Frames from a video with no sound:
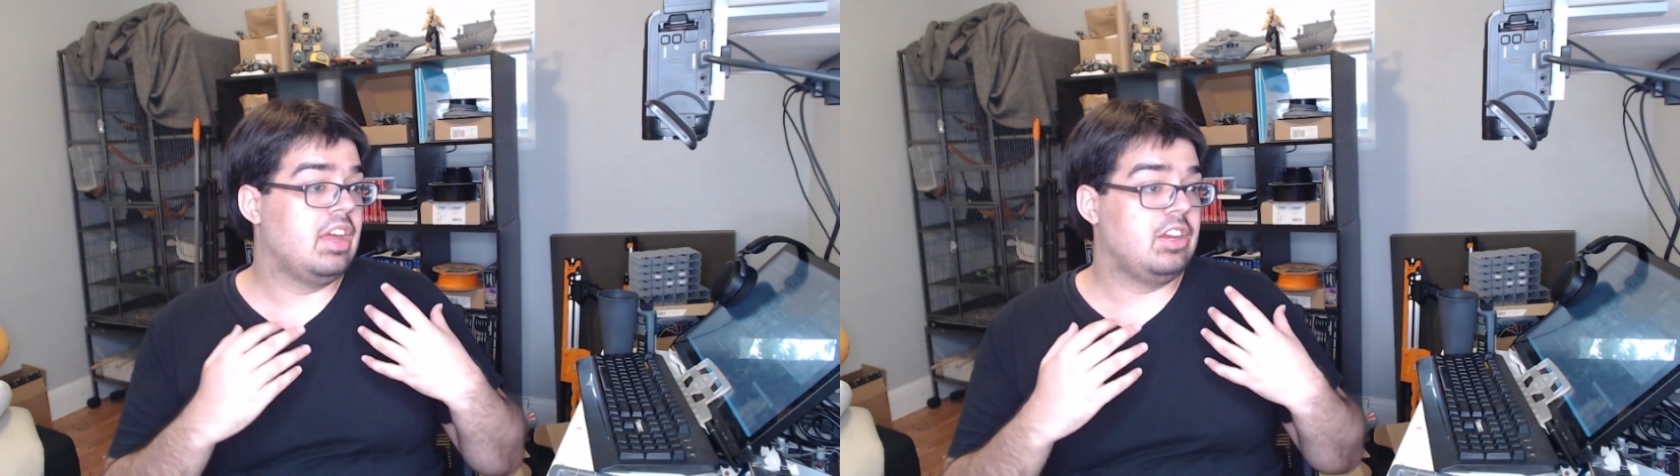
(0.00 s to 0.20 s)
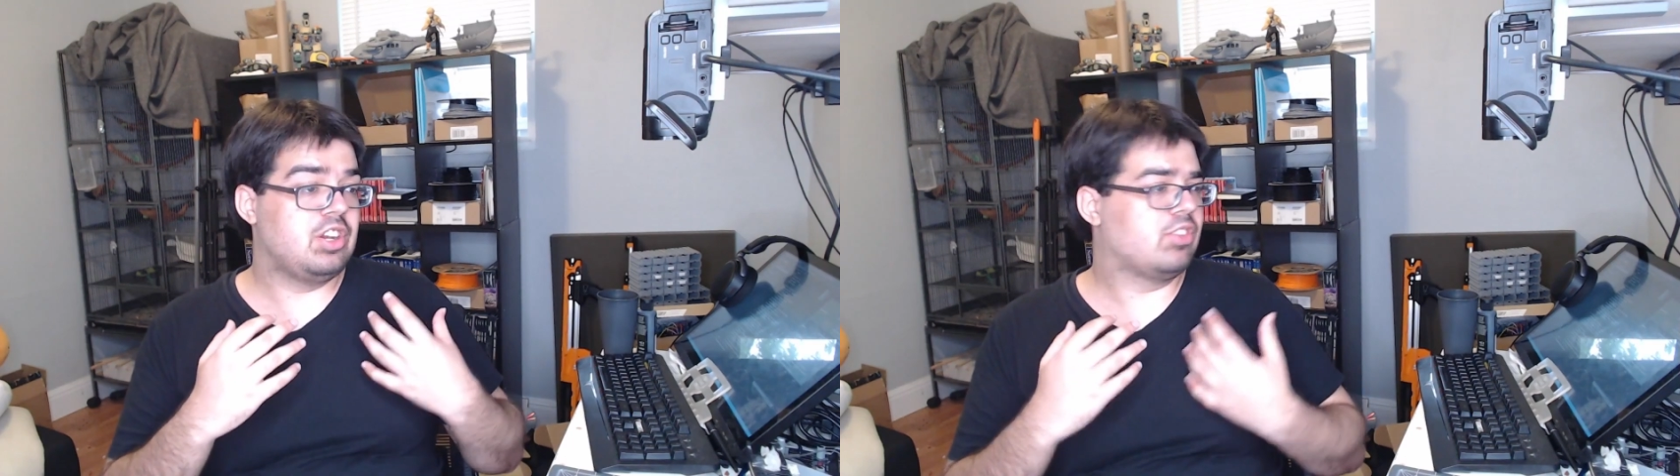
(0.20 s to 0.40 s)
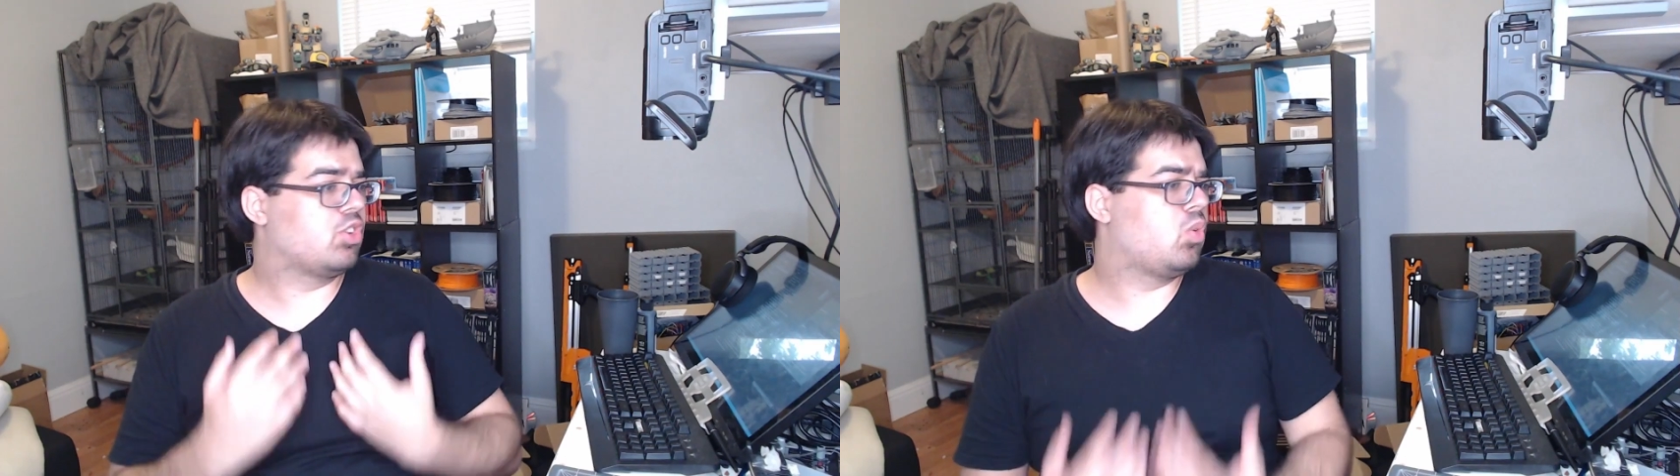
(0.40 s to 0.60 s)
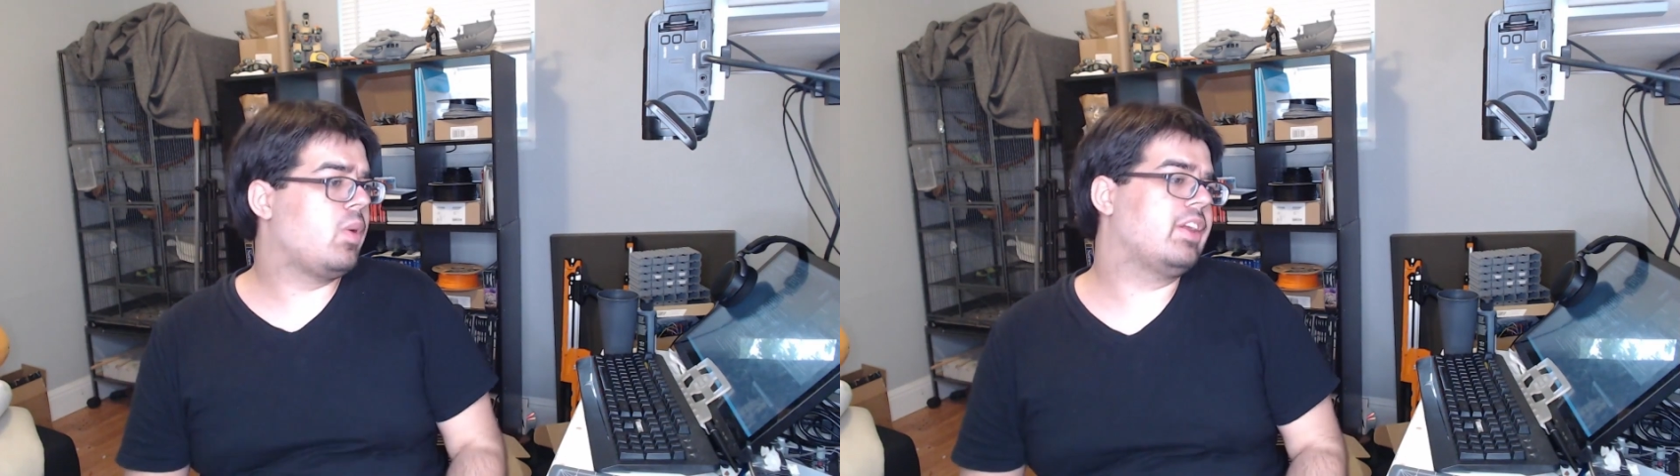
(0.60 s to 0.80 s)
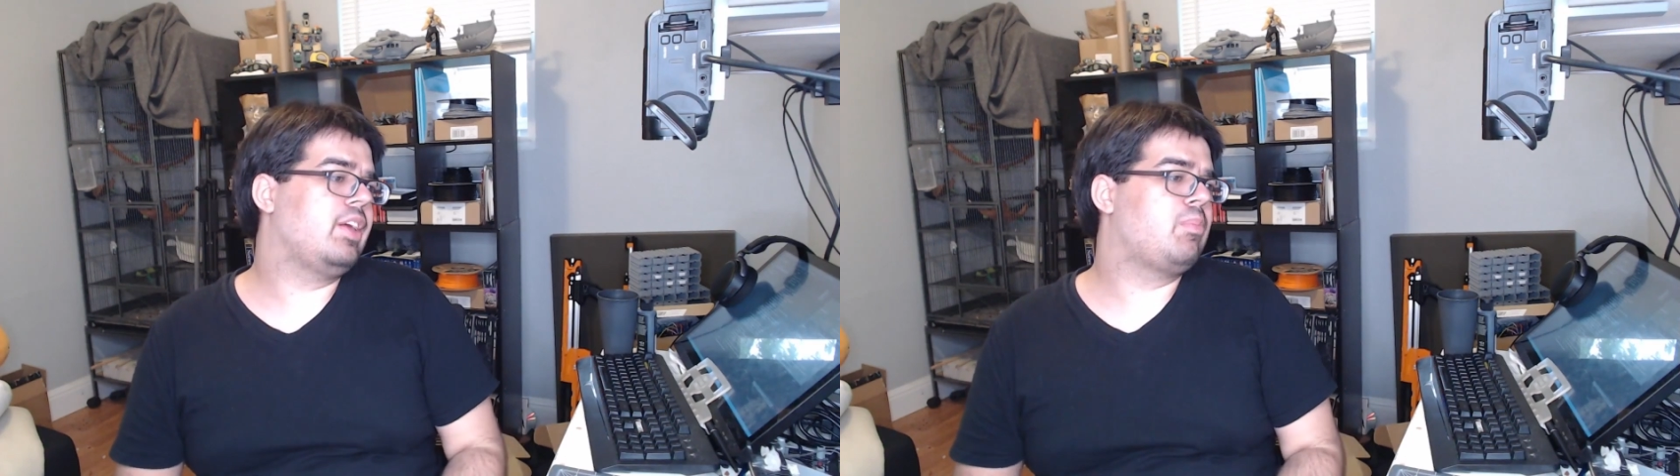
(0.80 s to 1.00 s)
just
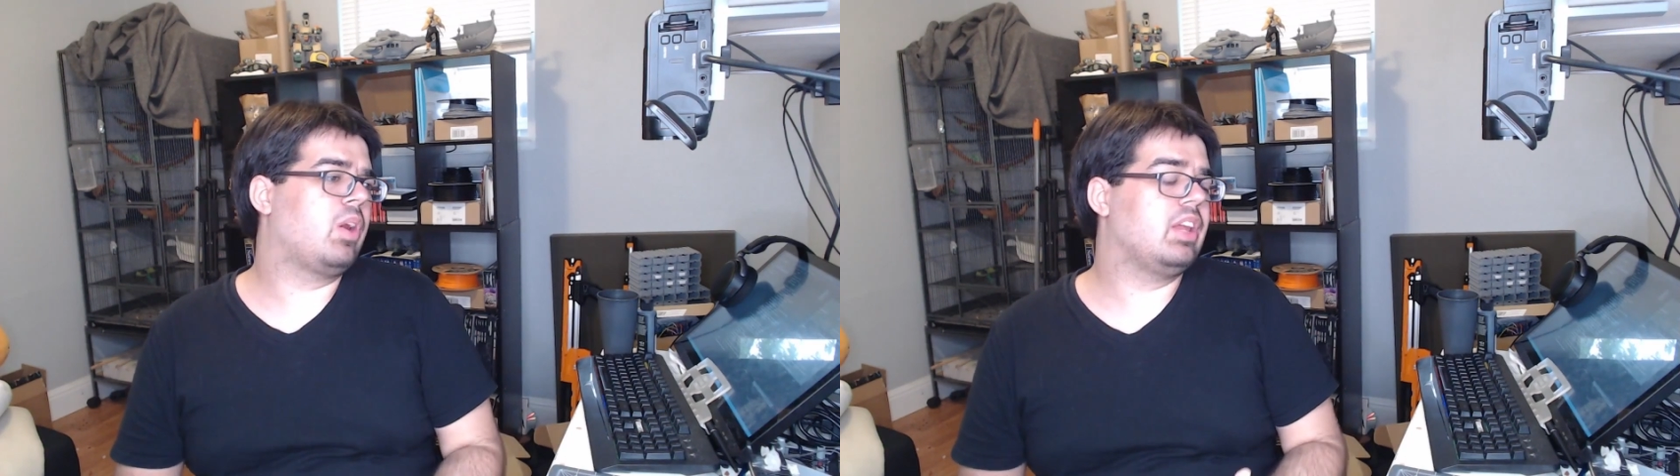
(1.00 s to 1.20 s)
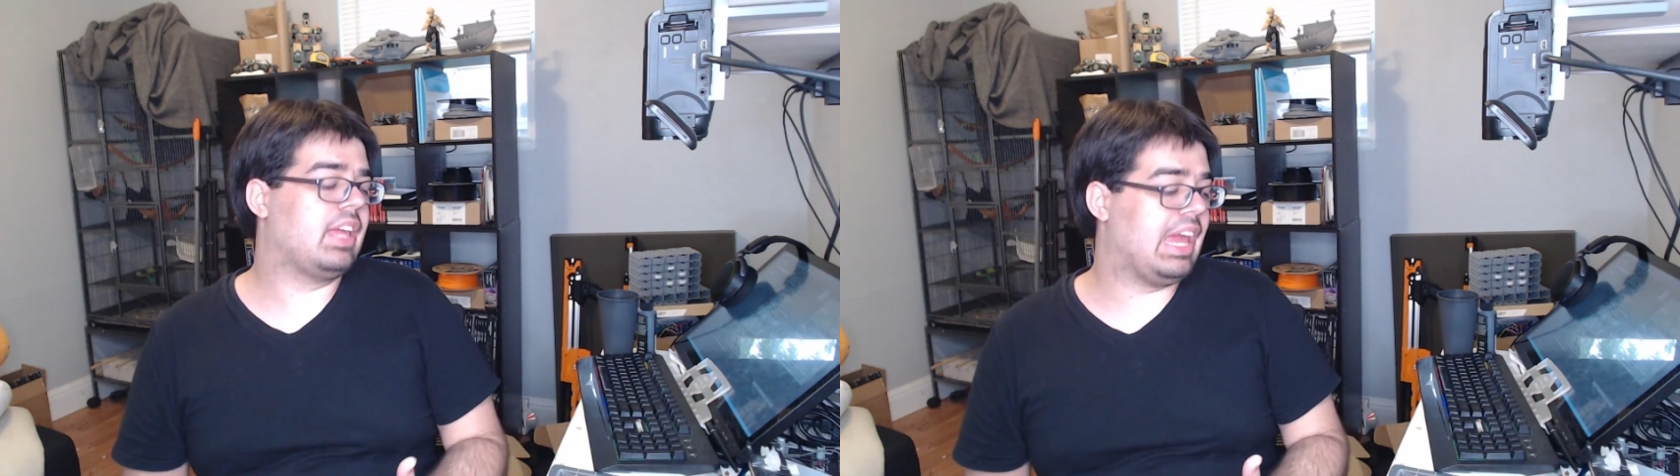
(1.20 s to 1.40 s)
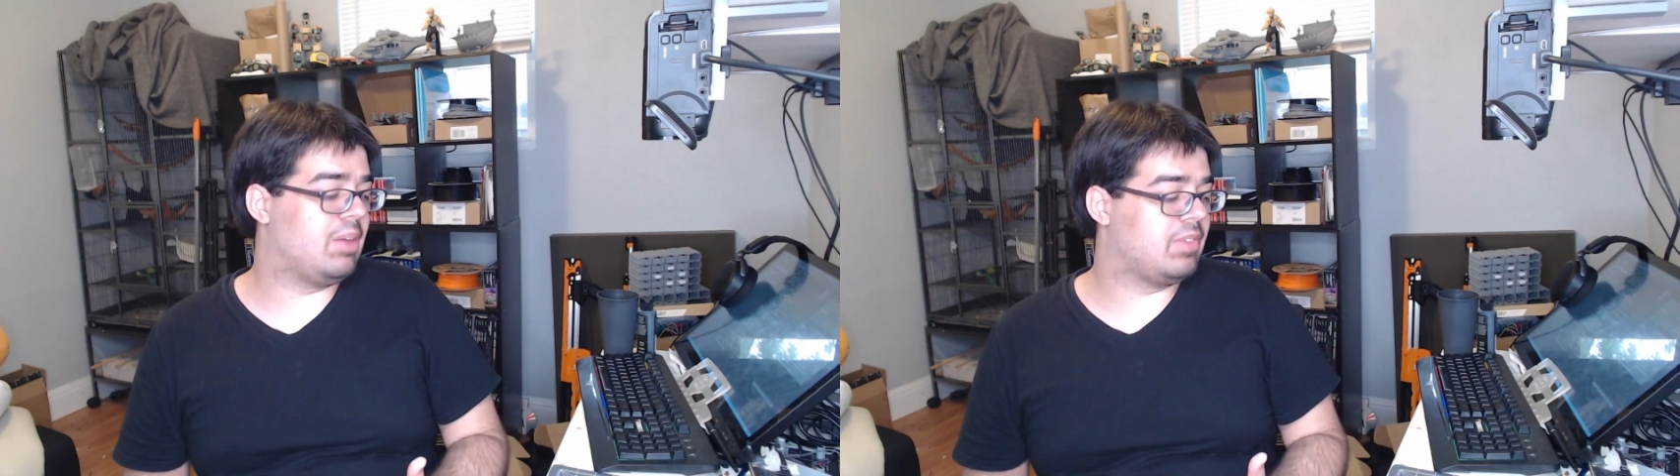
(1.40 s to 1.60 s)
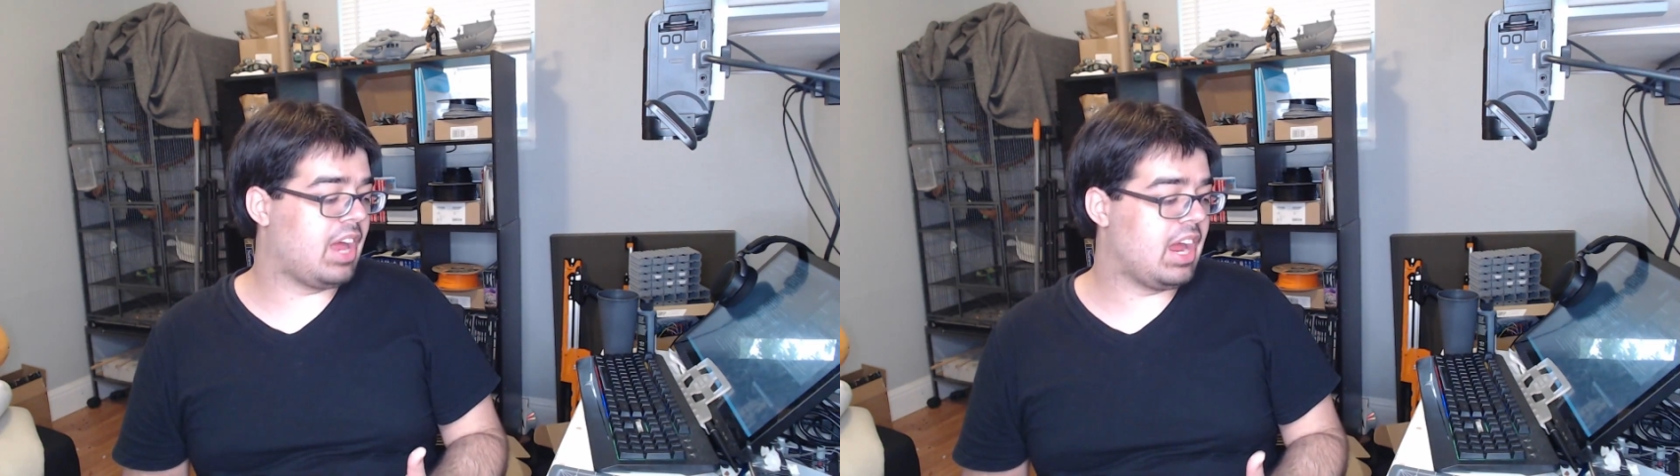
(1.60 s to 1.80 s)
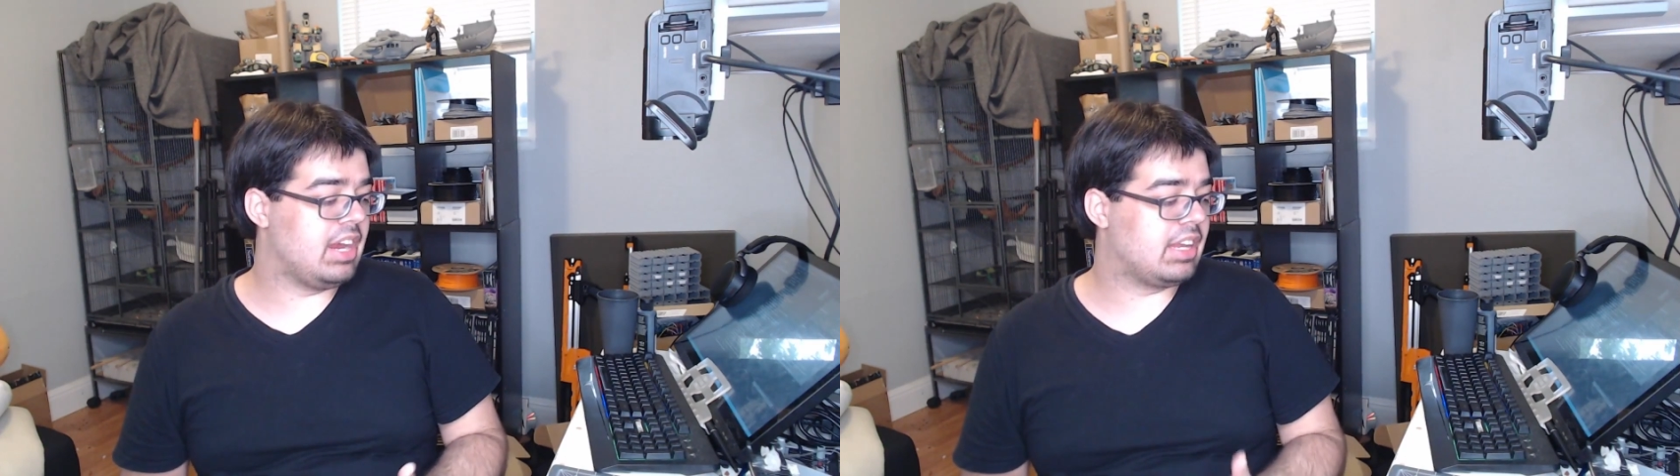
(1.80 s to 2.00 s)
quickly bring to game
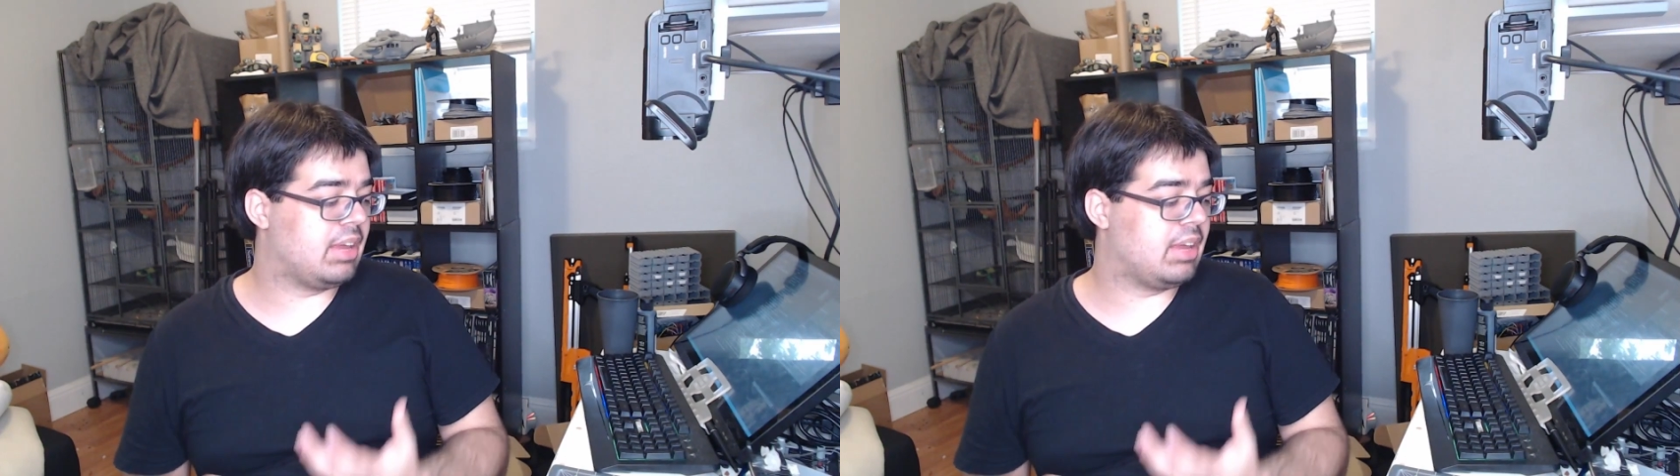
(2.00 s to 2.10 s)
night